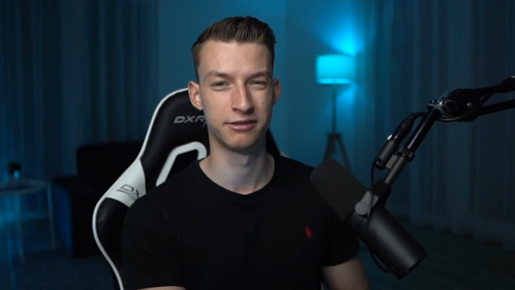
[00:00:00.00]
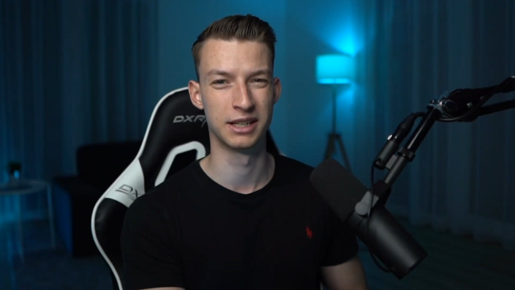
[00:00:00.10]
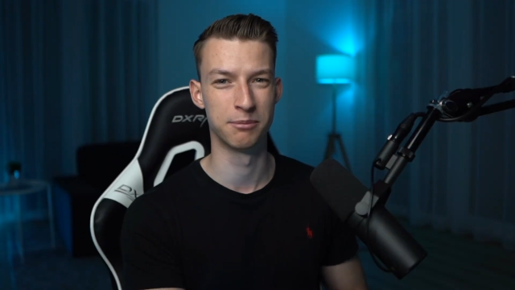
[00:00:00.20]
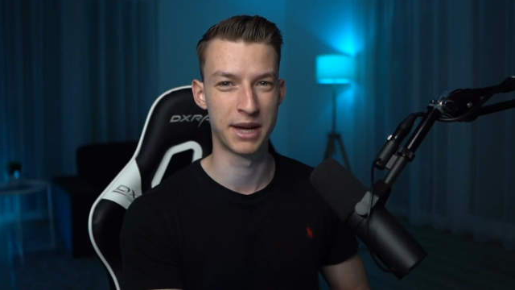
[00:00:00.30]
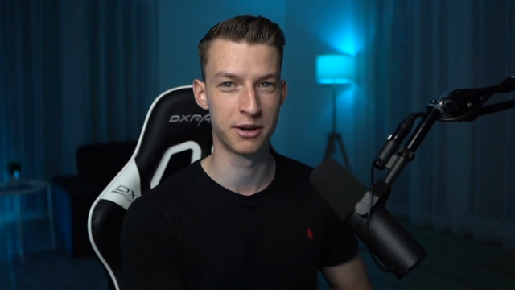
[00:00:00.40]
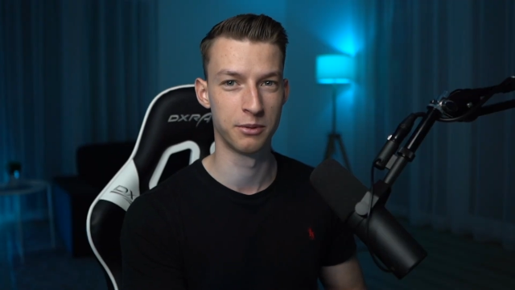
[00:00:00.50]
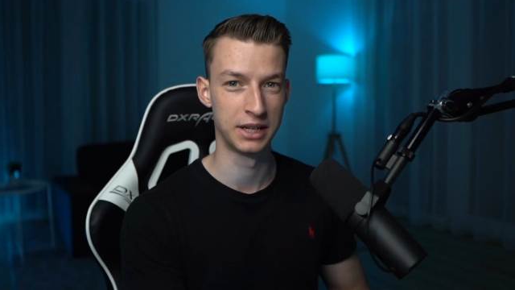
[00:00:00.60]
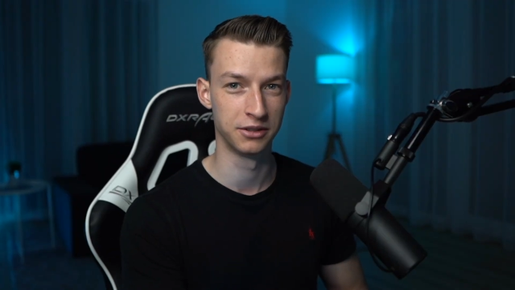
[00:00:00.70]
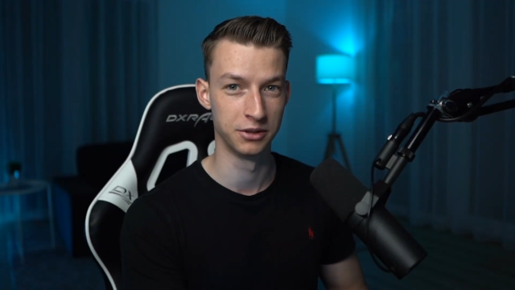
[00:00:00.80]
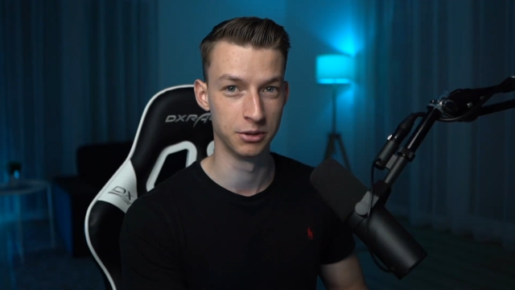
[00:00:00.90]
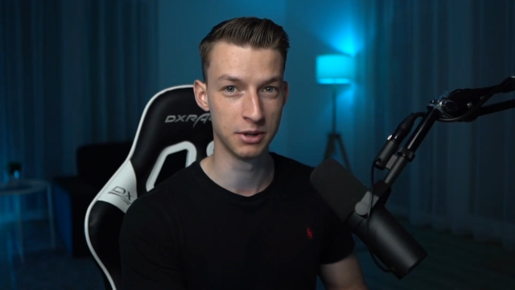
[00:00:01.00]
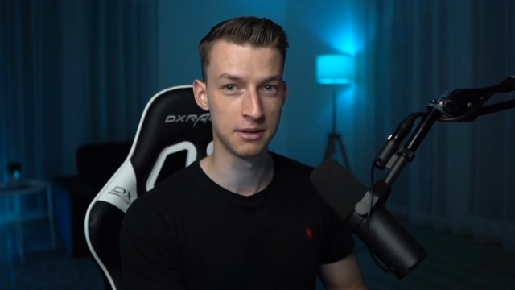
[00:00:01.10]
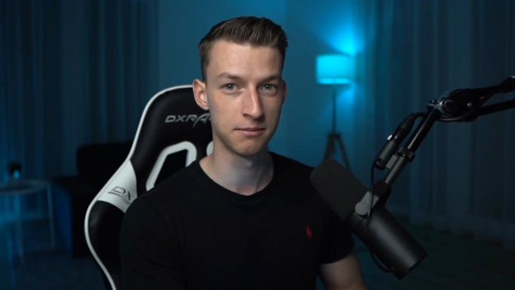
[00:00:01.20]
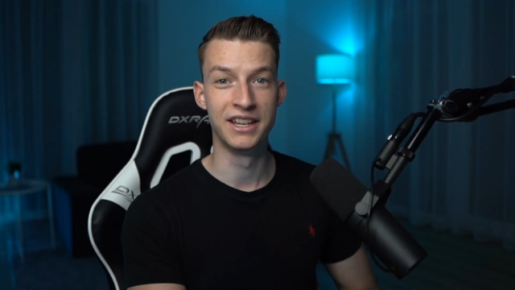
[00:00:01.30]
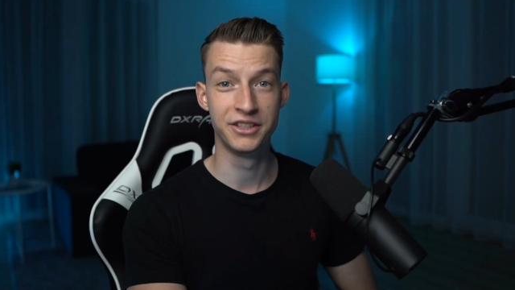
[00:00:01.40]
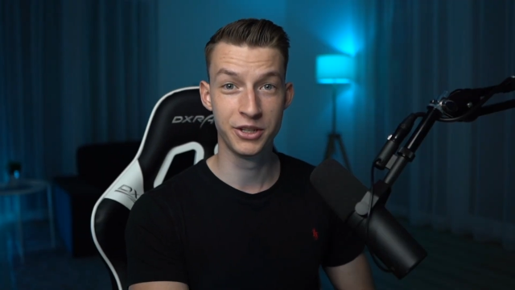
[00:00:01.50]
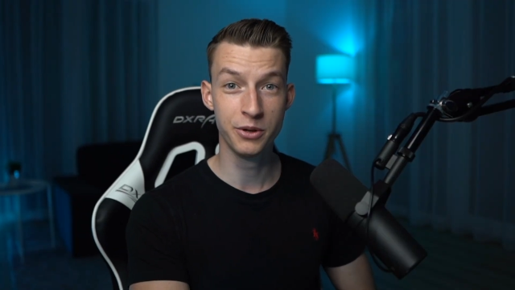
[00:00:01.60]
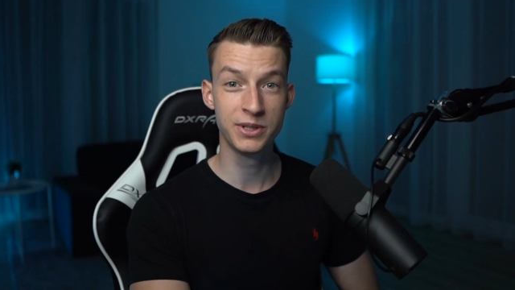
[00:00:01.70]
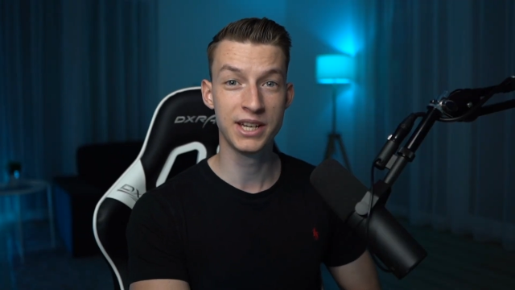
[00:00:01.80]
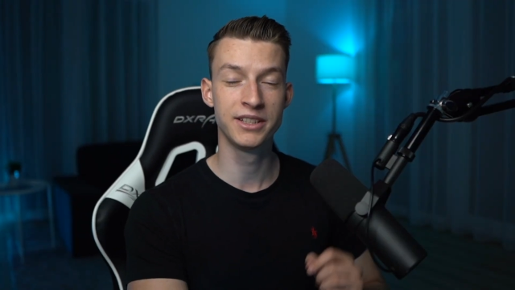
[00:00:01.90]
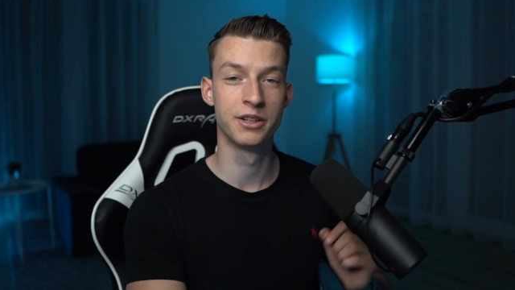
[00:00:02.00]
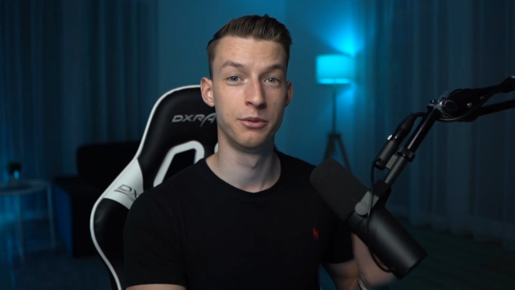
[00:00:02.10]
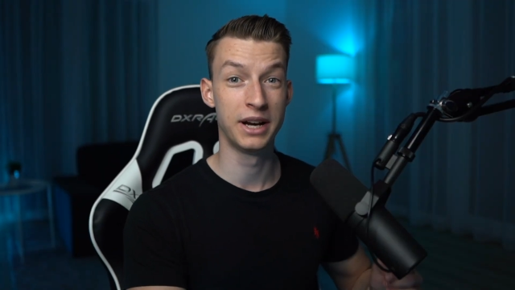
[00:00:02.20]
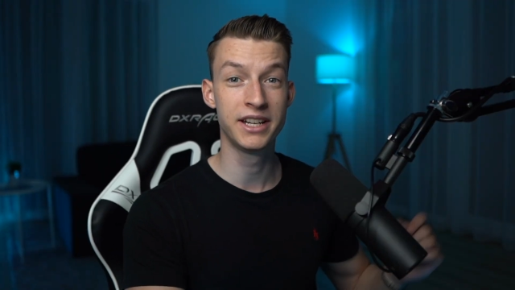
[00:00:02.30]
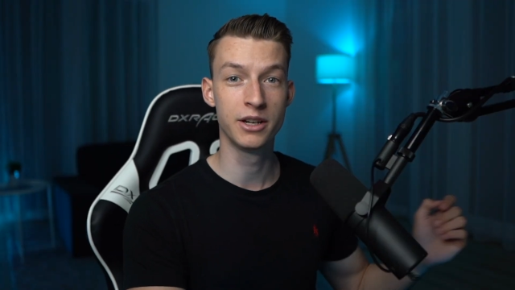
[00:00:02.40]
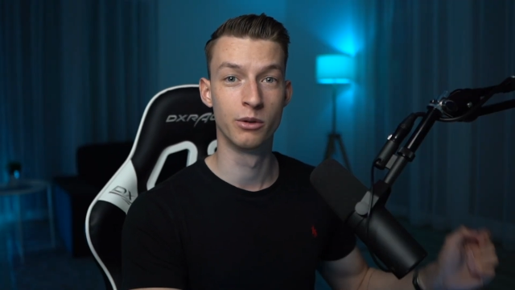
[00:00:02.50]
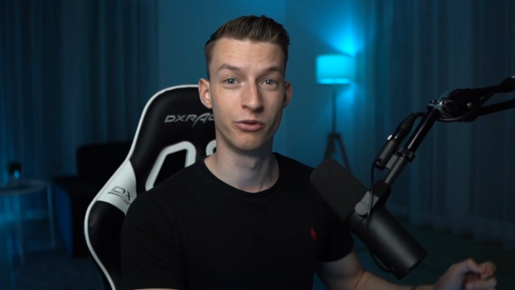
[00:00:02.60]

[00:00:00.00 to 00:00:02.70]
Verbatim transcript: of like better way to do it is using the radio